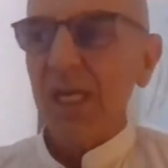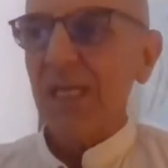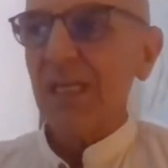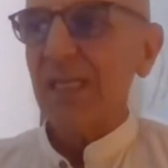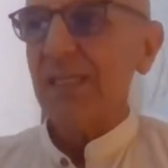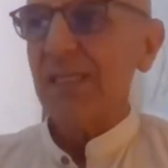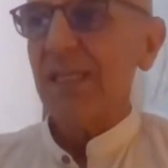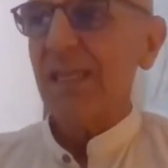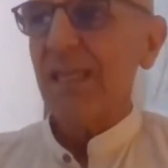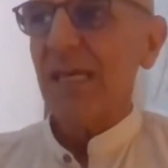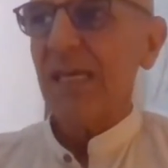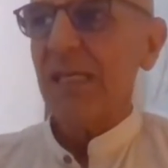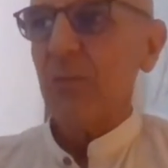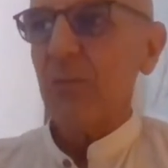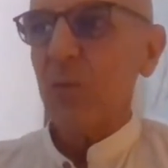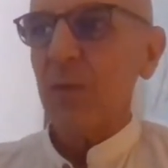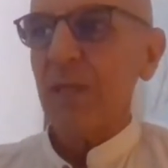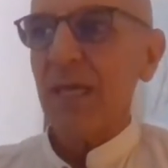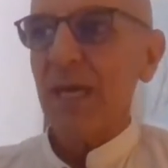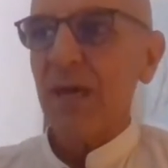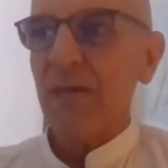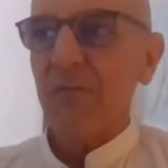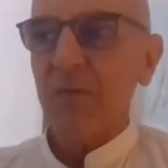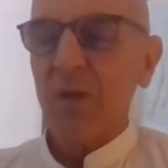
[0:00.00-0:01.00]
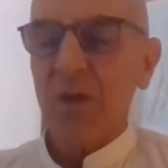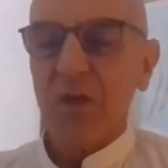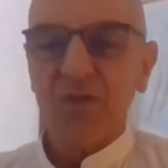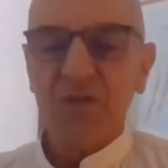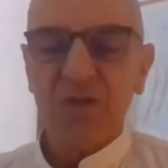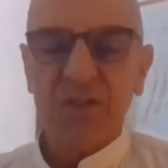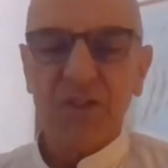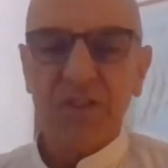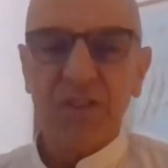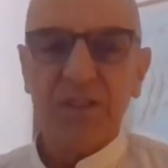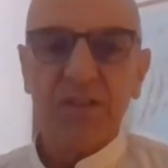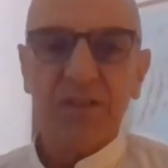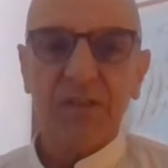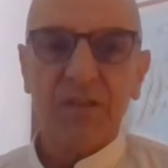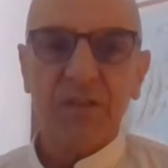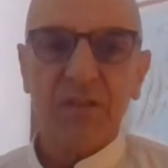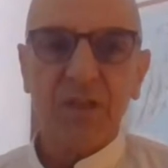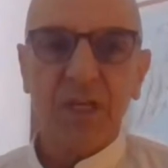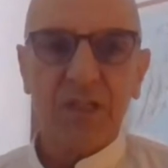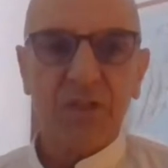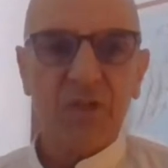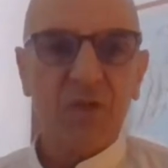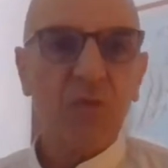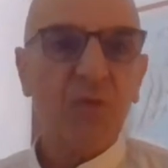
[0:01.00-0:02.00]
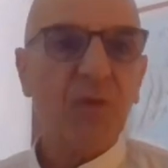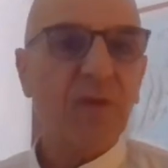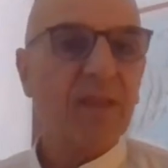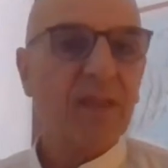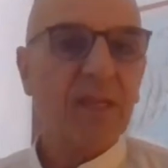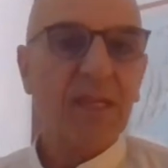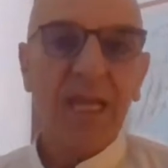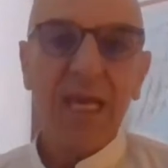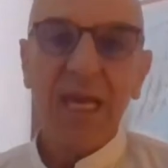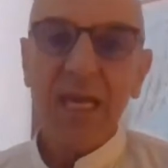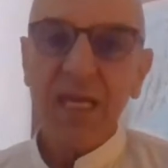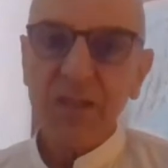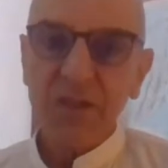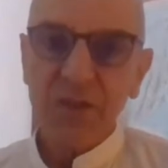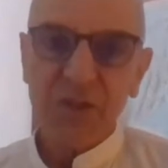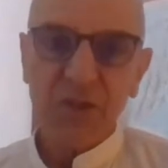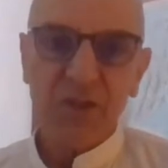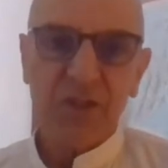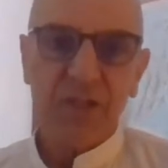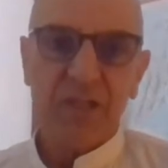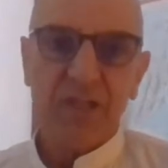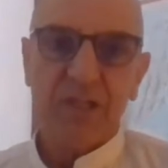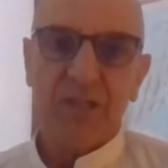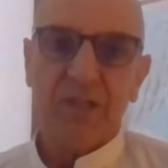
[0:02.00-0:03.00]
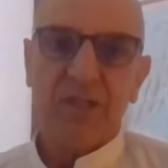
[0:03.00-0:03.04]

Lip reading: is that we have lost touch with nature.